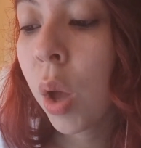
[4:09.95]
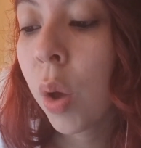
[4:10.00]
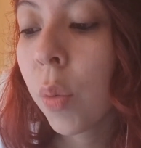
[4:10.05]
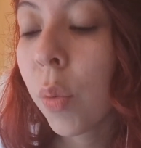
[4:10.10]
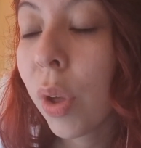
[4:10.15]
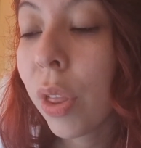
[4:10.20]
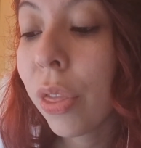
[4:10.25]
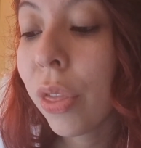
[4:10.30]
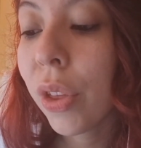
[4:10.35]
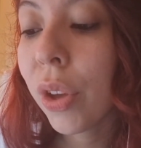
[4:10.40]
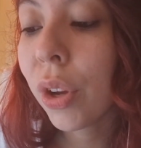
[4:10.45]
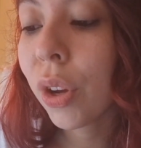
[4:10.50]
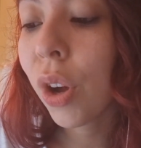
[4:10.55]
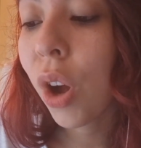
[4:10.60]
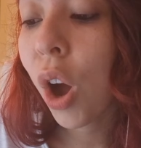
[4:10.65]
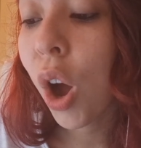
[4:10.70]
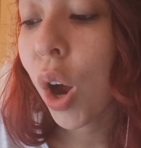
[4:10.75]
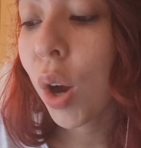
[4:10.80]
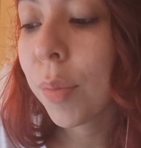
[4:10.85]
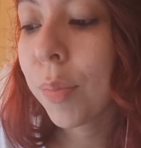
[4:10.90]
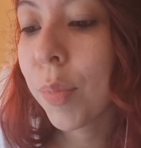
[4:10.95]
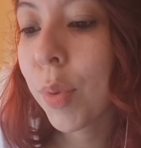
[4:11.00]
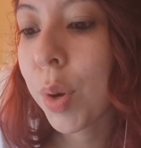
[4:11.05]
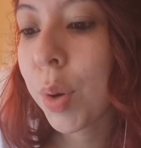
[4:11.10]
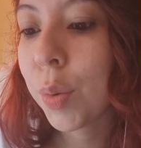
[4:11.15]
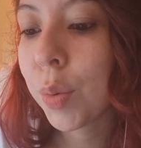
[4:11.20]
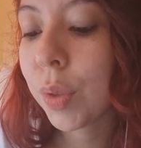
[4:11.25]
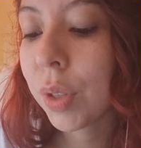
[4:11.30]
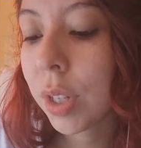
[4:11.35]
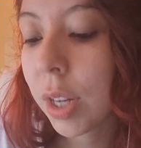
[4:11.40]
when their car
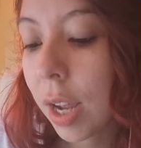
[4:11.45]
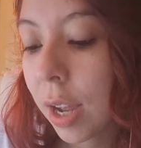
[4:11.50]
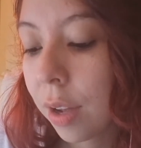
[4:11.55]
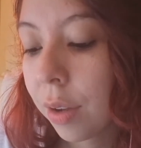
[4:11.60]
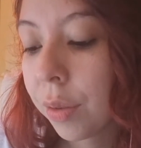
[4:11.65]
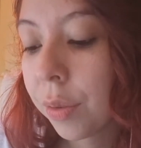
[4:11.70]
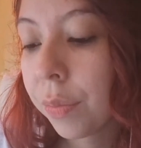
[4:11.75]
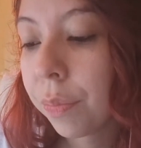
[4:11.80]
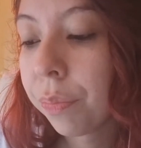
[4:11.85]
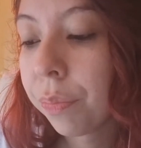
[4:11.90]
broke down.